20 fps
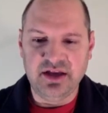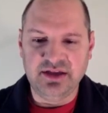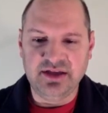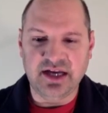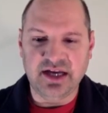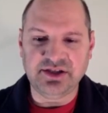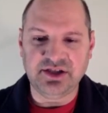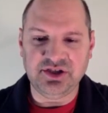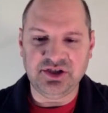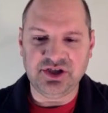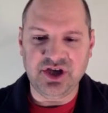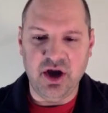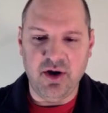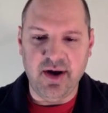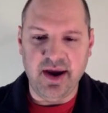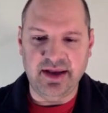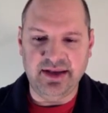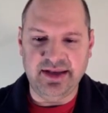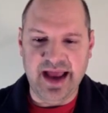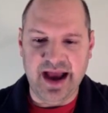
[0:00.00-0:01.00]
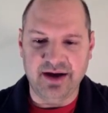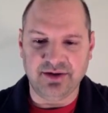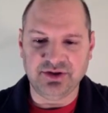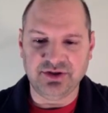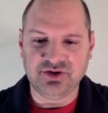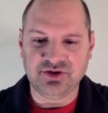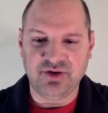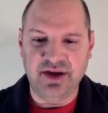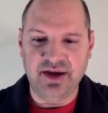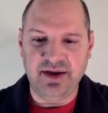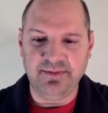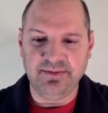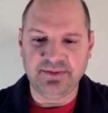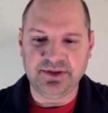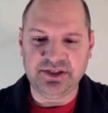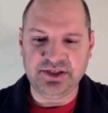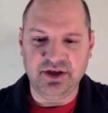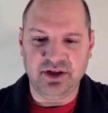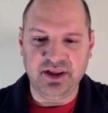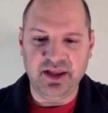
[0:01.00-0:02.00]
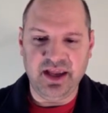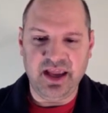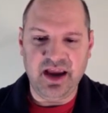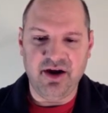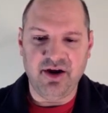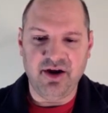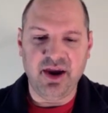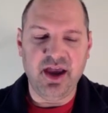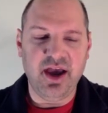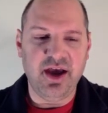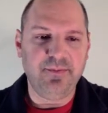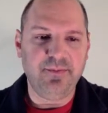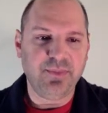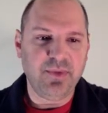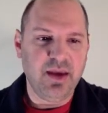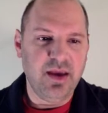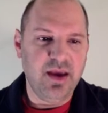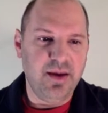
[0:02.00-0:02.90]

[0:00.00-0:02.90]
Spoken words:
doesn't show a downstream stilling area,